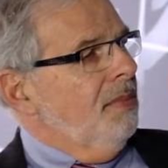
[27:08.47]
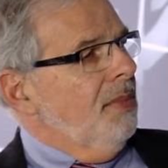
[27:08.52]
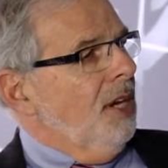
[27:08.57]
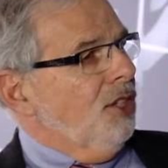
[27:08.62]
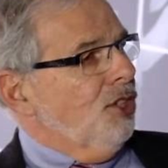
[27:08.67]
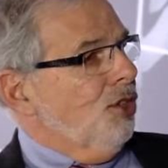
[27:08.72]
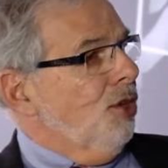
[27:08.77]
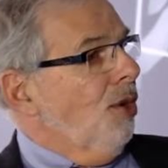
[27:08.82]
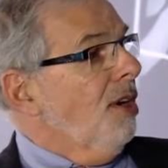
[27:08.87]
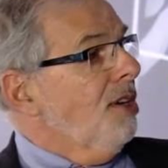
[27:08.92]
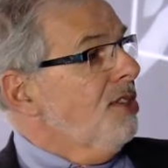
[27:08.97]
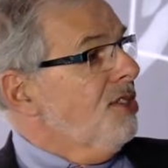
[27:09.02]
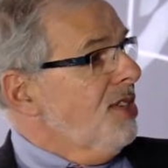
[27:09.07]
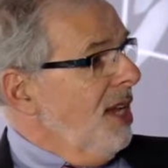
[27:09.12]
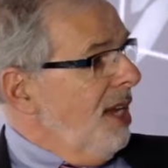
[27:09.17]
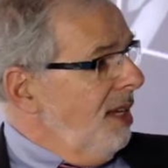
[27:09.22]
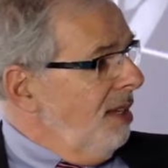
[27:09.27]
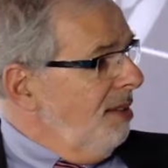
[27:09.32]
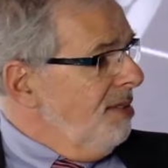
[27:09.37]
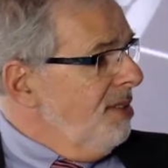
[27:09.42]
assure
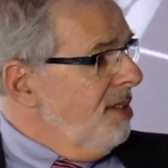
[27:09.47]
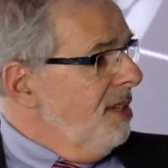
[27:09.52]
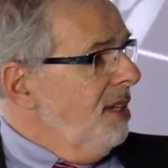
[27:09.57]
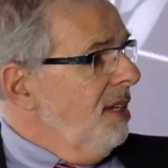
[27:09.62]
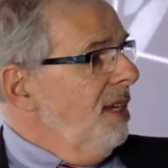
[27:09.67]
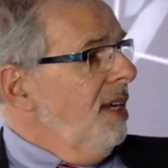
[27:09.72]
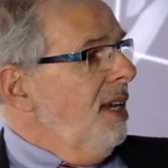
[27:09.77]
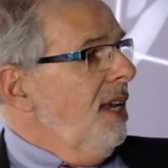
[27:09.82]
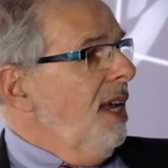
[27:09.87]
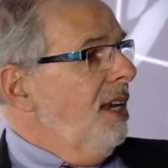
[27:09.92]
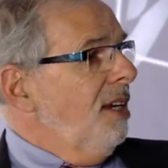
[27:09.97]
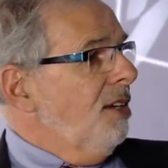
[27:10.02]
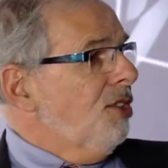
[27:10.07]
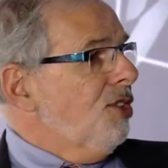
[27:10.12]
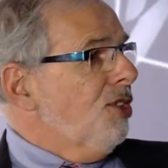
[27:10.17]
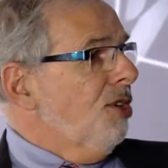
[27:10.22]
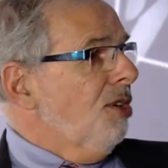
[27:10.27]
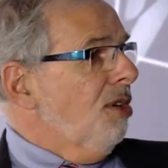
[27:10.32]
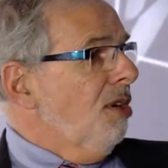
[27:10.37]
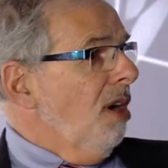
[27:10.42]
ourselves and
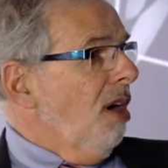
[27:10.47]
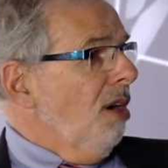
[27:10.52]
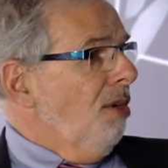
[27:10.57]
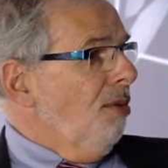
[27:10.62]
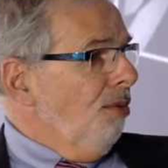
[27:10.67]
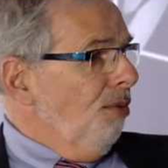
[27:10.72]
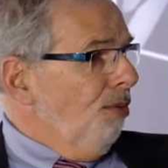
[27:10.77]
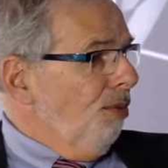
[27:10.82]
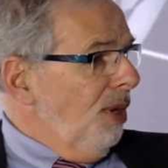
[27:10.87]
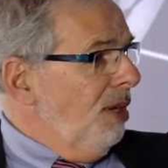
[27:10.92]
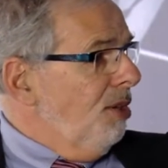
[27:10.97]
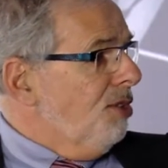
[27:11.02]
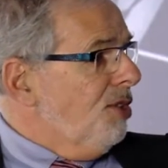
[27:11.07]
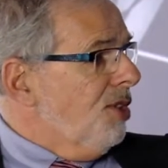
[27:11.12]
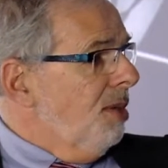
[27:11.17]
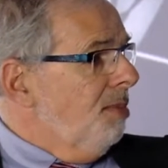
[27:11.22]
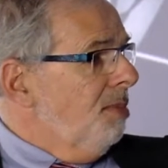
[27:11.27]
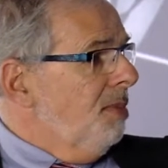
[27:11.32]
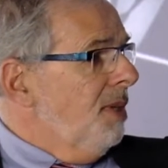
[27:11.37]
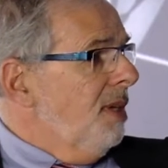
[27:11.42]
assure our
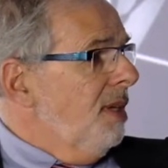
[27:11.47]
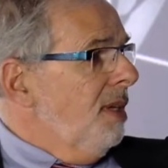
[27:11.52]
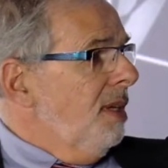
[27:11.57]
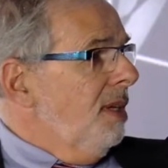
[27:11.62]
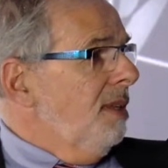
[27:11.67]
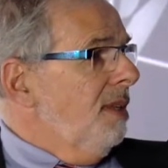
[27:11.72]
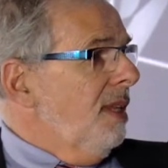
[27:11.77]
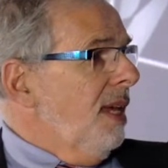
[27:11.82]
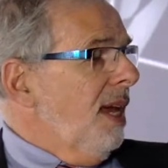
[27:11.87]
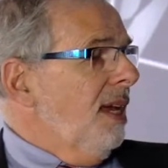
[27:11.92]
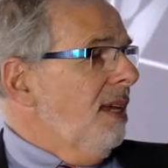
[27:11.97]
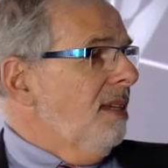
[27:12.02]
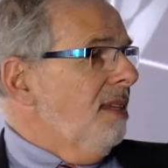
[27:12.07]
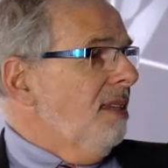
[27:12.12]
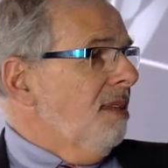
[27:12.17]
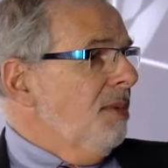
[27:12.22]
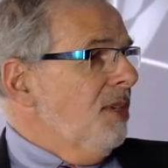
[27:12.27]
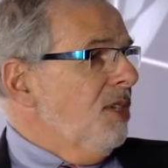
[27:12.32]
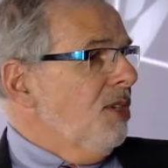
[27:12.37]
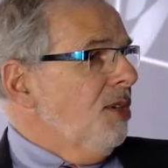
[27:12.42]
readership
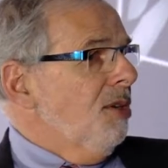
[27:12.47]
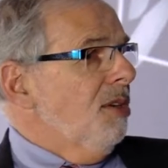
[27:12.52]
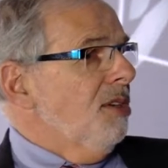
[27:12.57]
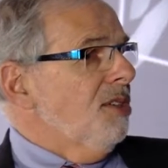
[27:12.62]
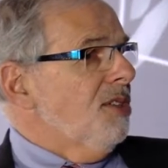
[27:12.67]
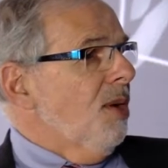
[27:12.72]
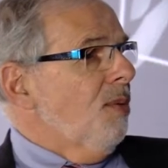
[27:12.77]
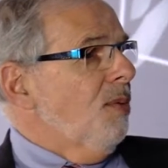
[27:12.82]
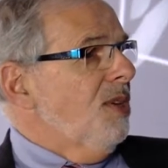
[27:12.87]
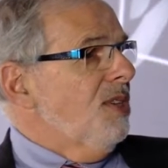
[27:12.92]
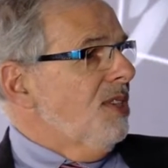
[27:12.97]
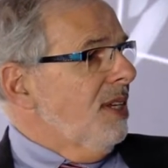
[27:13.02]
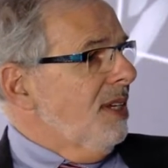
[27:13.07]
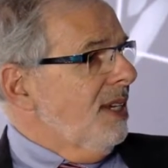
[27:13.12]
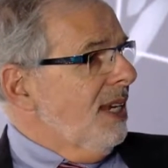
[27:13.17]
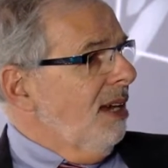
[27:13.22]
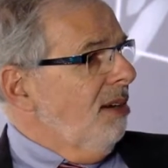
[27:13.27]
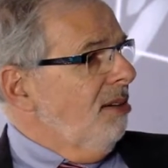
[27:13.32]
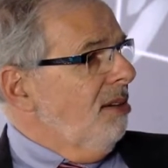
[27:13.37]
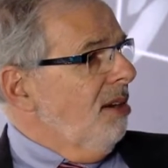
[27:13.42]
that the materials that we
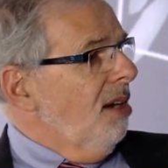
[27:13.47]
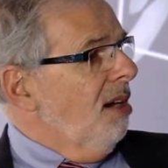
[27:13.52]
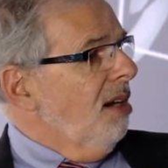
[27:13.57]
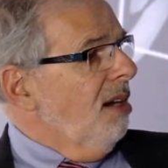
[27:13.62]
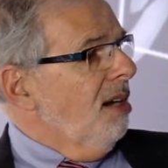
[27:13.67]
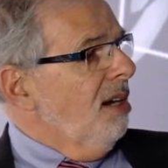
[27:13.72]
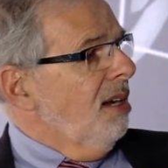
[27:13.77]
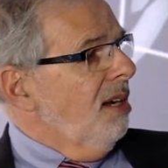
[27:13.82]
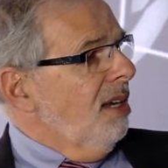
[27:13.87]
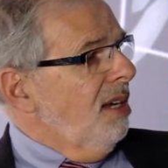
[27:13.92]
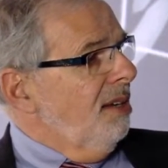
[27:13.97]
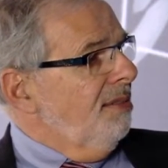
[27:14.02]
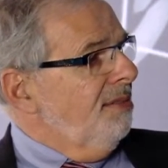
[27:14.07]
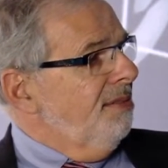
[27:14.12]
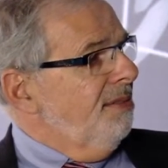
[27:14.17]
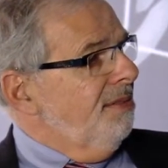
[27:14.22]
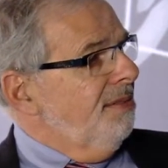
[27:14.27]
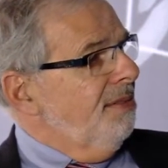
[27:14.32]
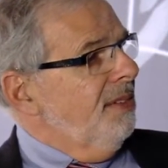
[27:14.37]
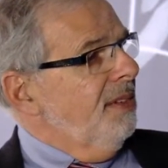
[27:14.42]
send out are of